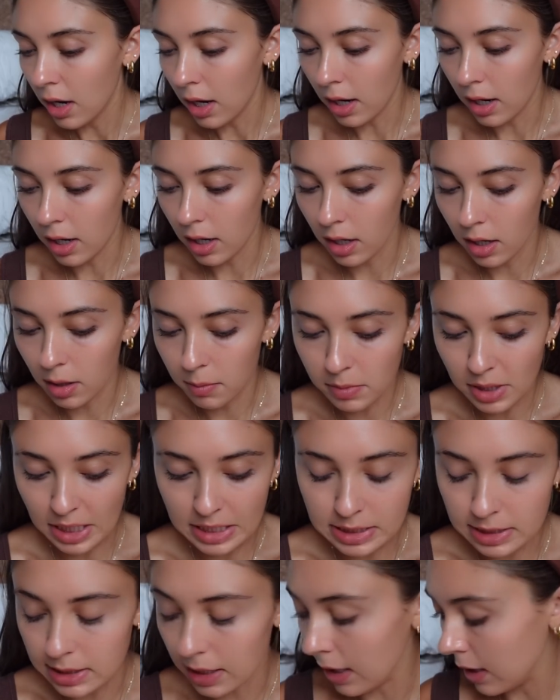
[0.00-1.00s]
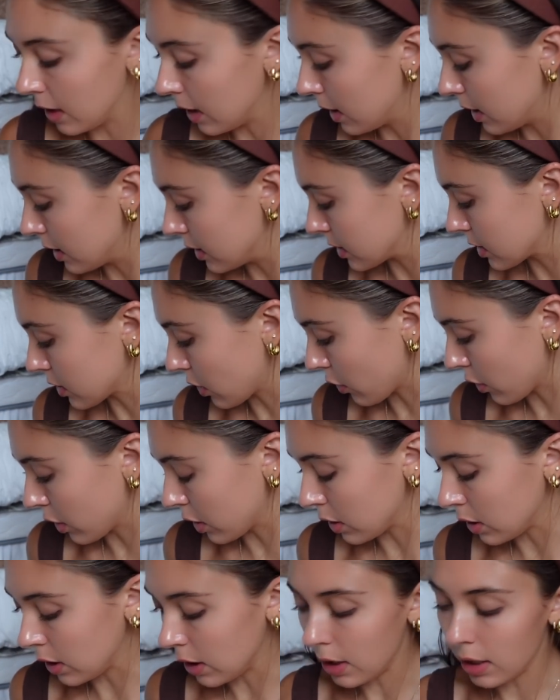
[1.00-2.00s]
um, like today it is
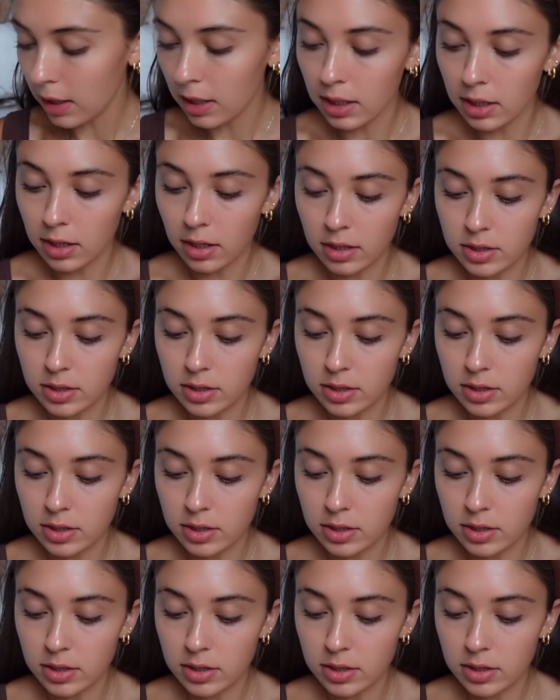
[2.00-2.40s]
currently